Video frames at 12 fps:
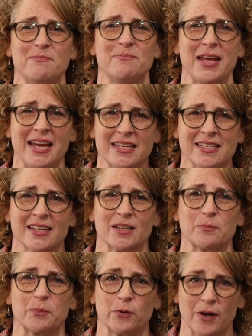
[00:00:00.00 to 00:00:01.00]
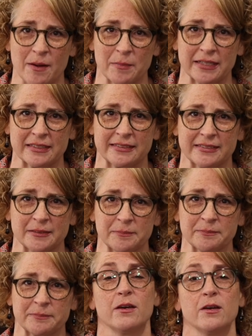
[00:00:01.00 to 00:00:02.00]
basic premise.
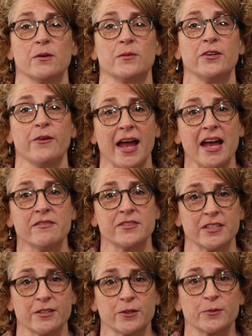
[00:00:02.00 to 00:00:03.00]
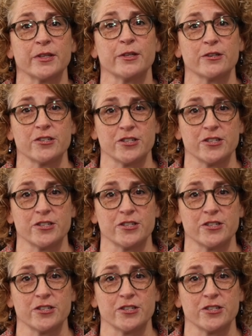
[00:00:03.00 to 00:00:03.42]
When you have dinner with your